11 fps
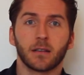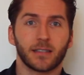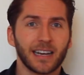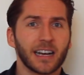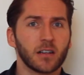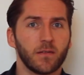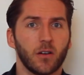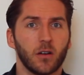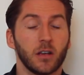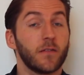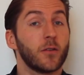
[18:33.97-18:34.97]
Second of
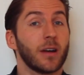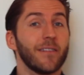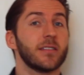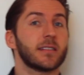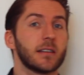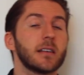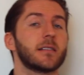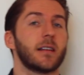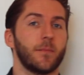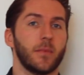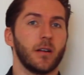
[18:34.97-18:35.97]
all, if you have a
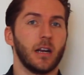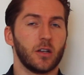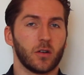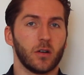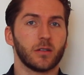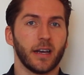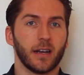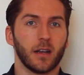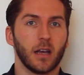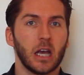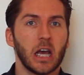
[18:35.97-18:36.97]
system in your hotel,